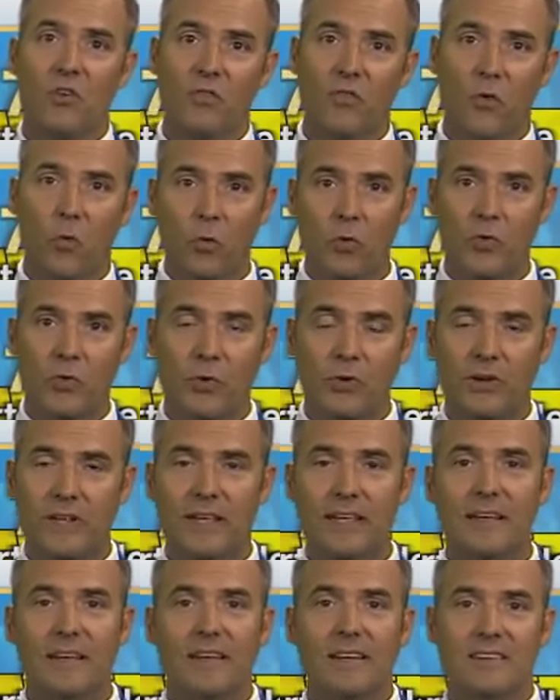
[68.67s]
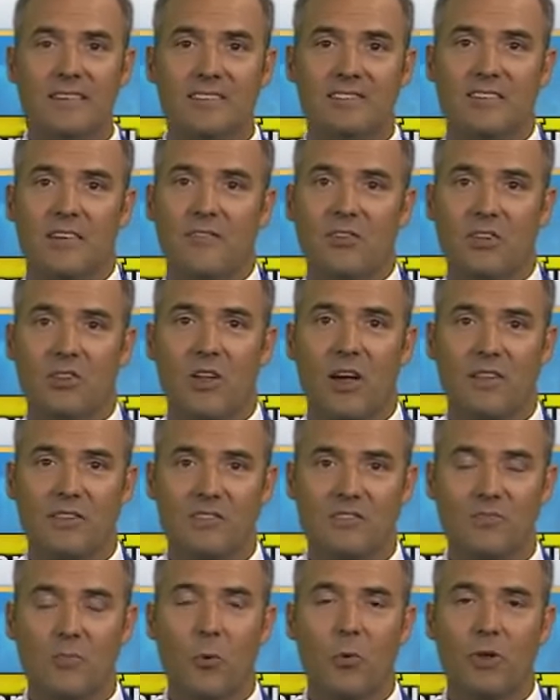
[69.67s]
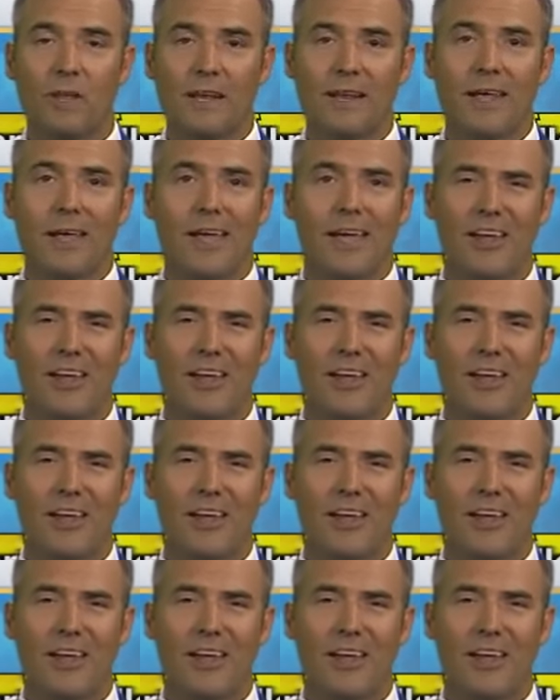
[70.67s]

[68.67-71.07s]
4.30 to 7 o'clock this morning,